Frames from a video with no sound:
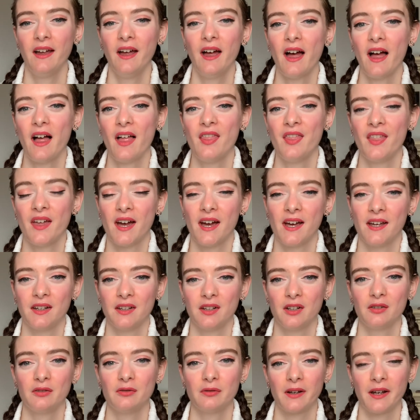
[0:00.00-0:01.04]
and then
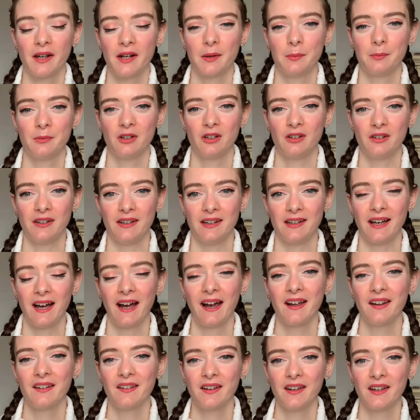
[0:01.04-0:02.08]
Rare Beauty
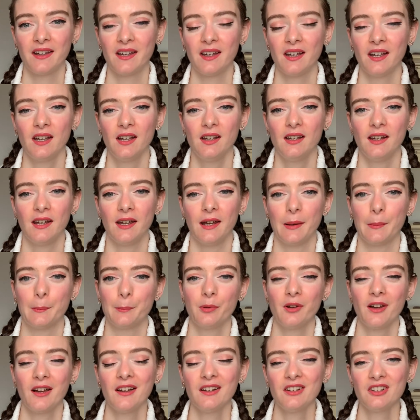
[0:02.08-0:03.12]
highlight and
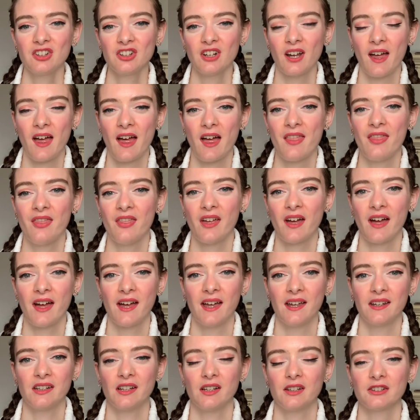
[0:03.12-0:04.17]
blush and
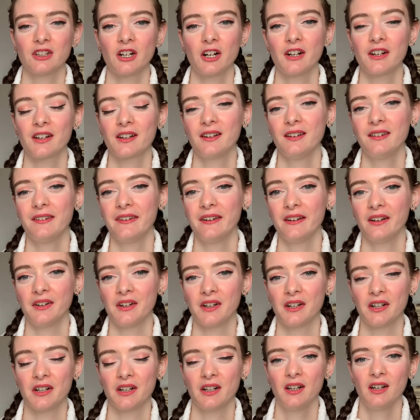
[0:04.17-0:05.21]
then Tarte
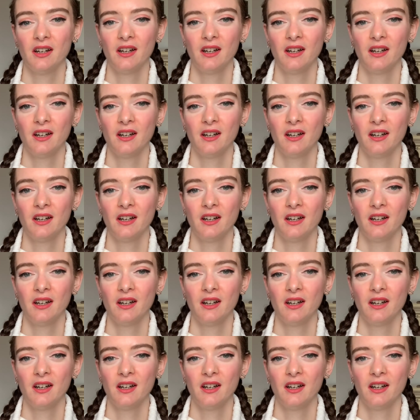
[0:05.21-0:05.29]
concealer